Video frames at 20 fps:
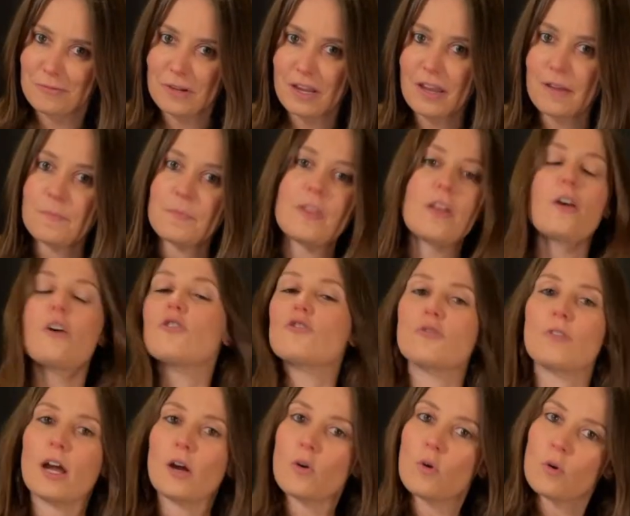Okay,
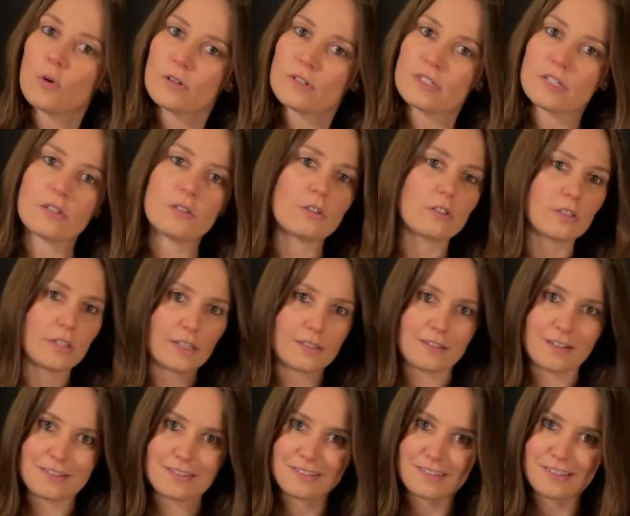so that chord is going to look
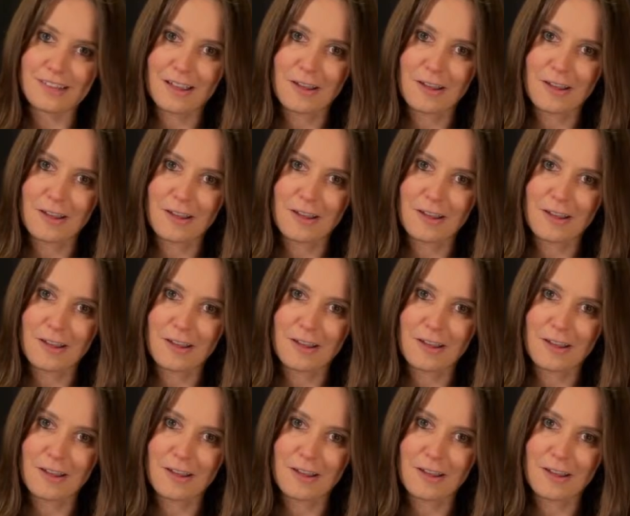like this.